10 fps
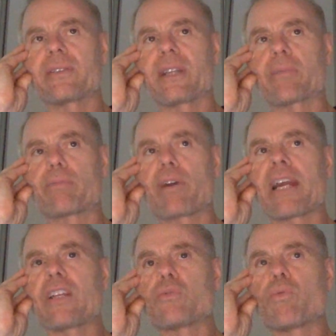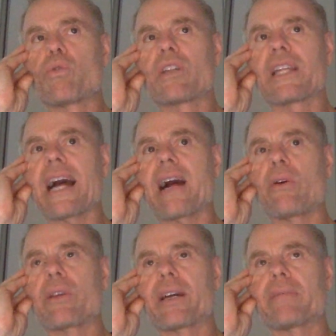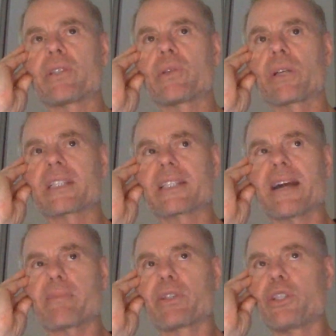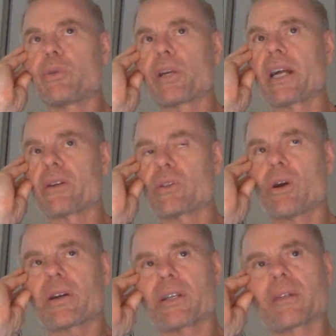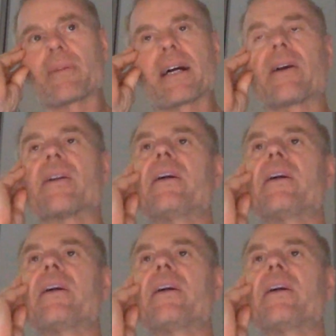Their brains won't allow them to accept what you and I are talking about.